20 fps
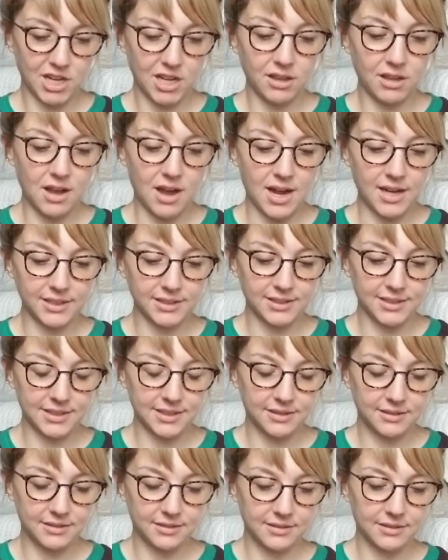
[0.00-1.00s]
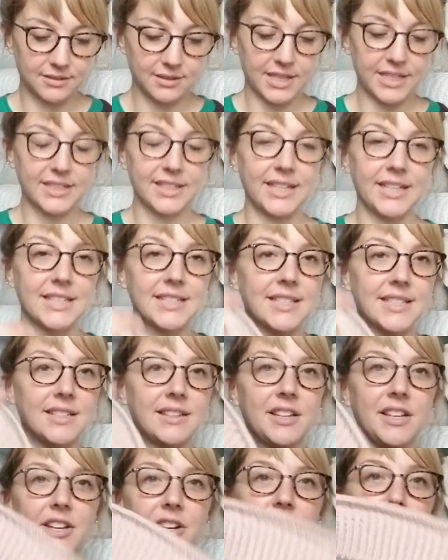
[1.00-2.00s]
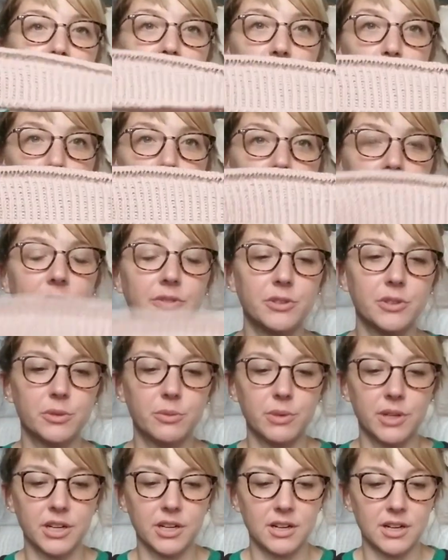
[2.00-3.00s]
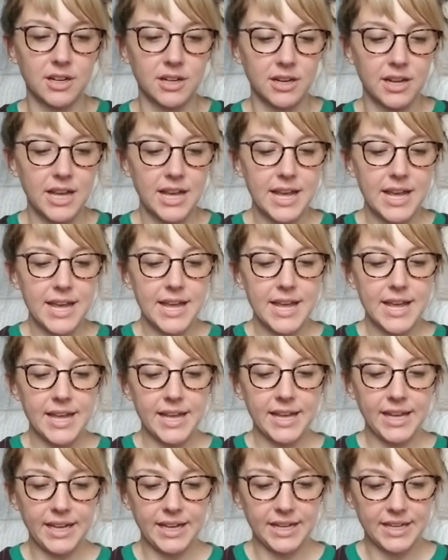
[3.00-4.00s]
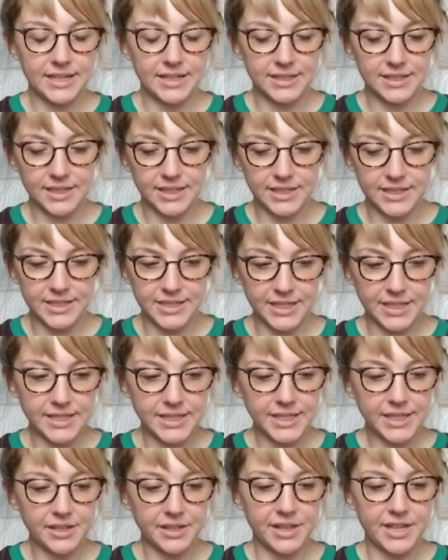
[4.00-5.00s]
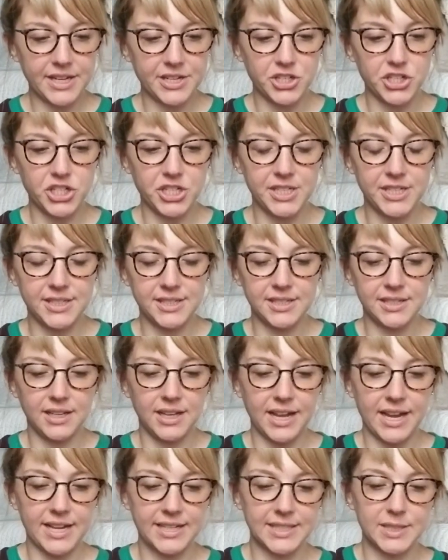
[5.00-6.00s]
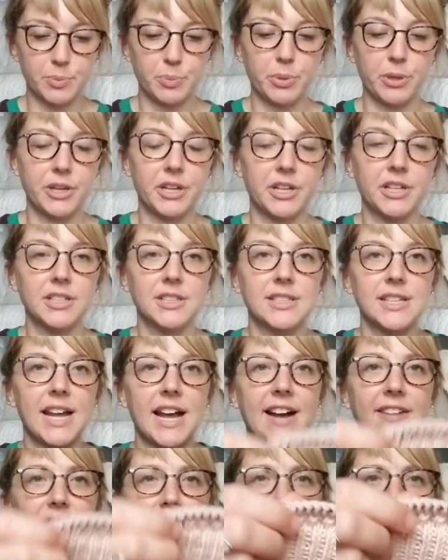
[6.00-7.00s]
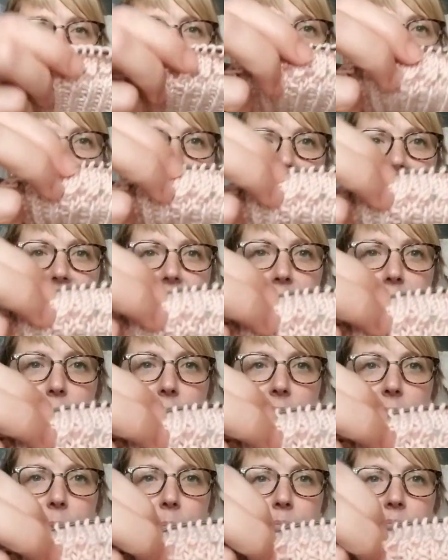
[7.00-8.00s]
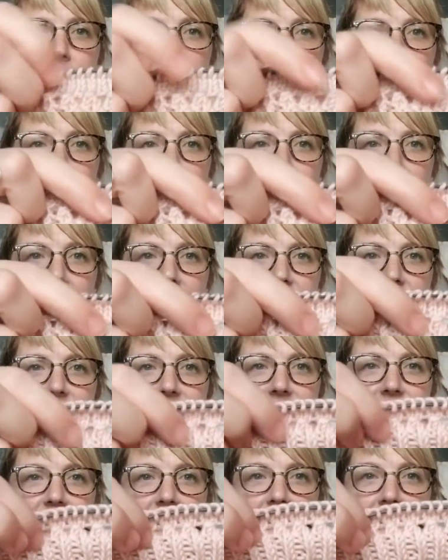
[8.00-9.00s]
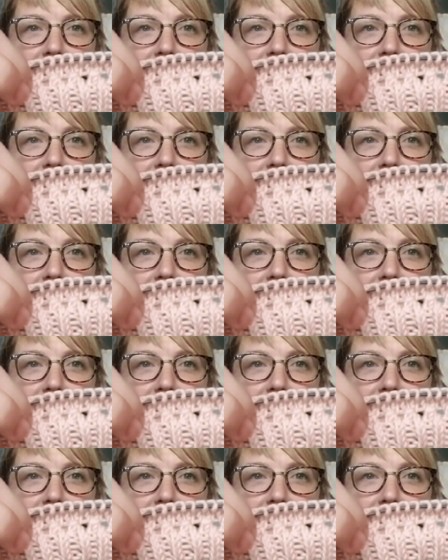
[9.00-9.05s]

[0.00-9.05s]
a lot. And like I said, the yarn's wonderful to work on. And a detail that she has put after the hem is an